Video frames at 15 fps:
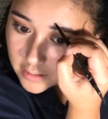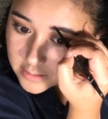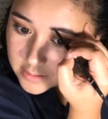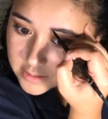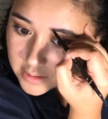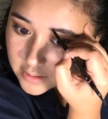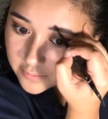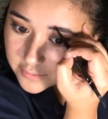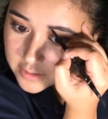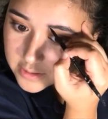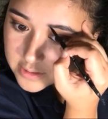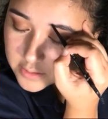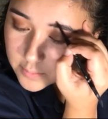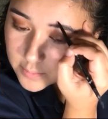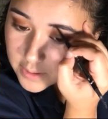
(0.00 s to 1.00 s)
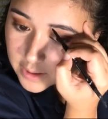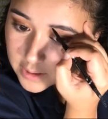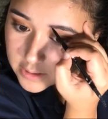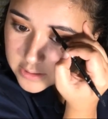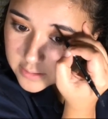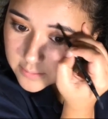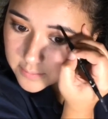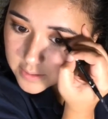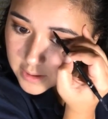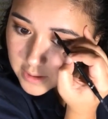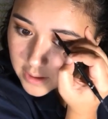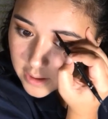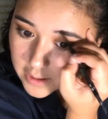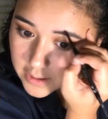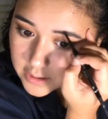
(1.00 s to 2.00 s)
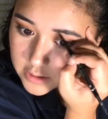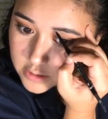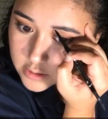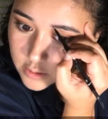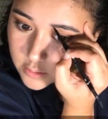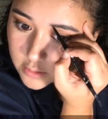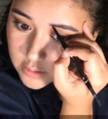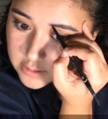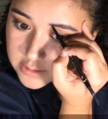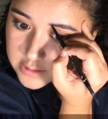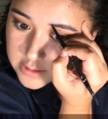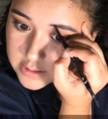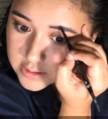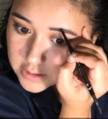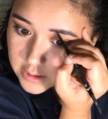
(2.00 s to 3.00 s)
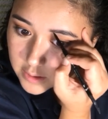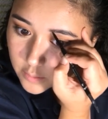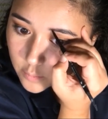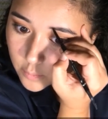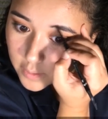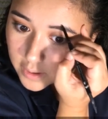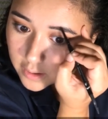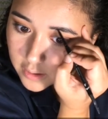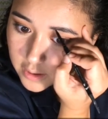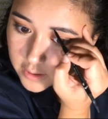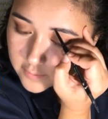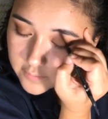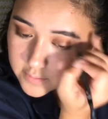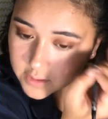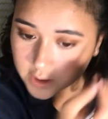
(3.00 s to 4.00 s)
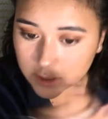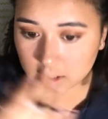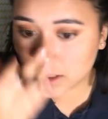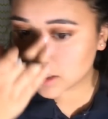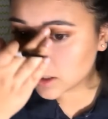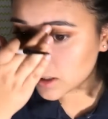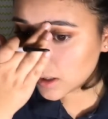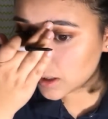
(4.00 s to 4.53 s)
stuff this way, to me, I can totally see where I've done it.